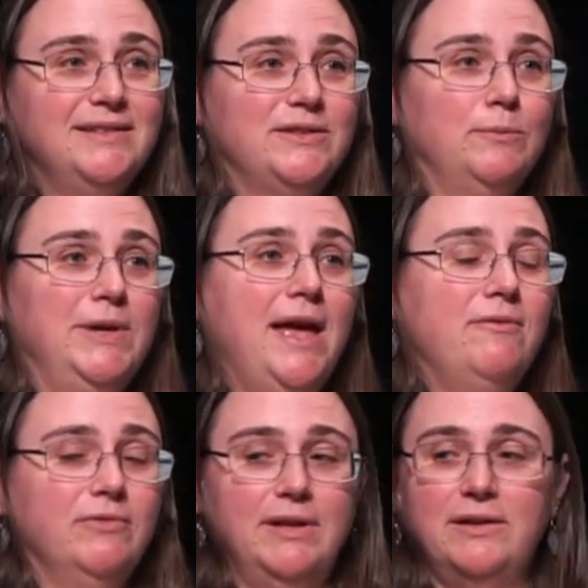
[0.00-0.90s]
So we
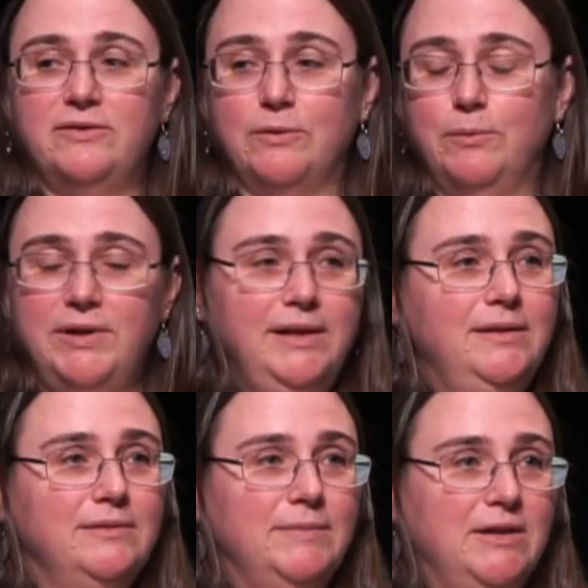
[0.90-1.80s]
have Linux-only
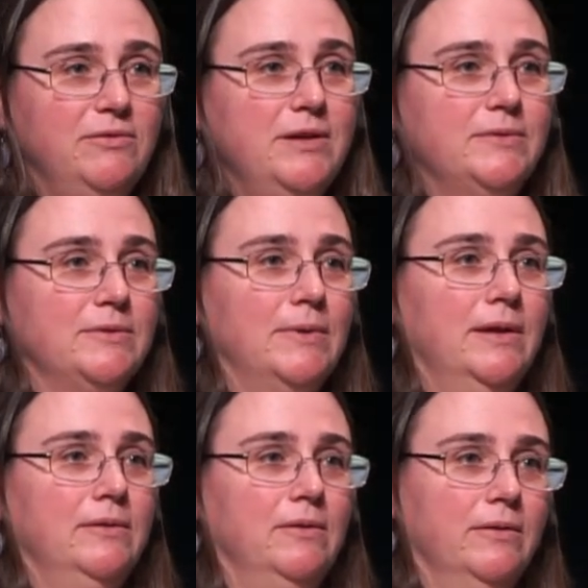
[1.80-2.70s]
mainframes as
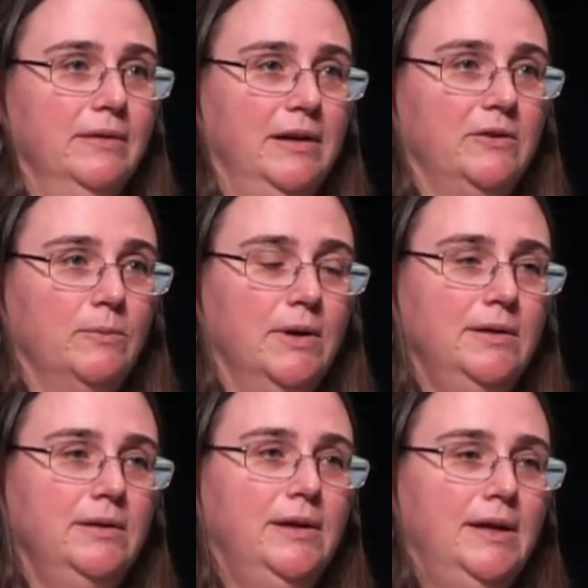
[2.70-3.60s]
well. They're called Linux
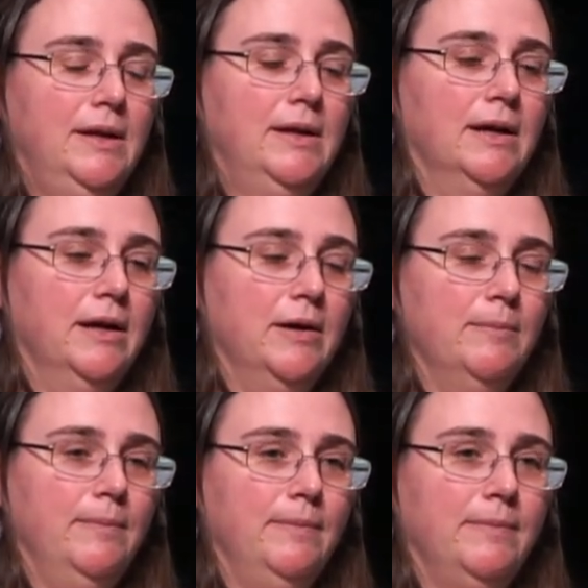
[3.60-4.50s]
One.
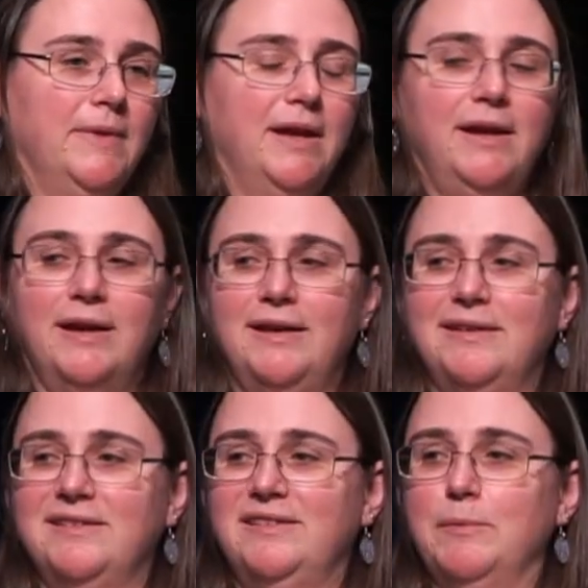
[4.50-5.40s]
I
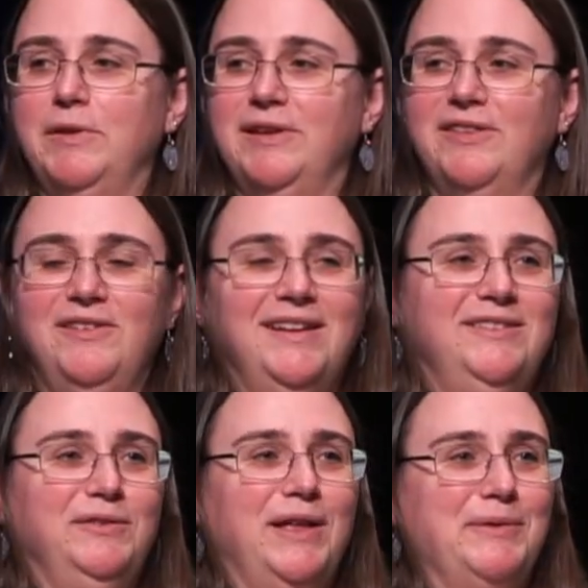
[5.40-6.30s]
got to see one the other day
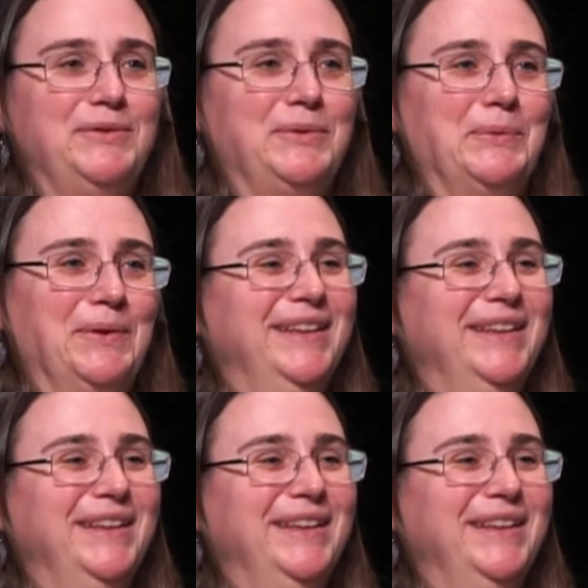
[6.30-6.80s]
too. That was cool.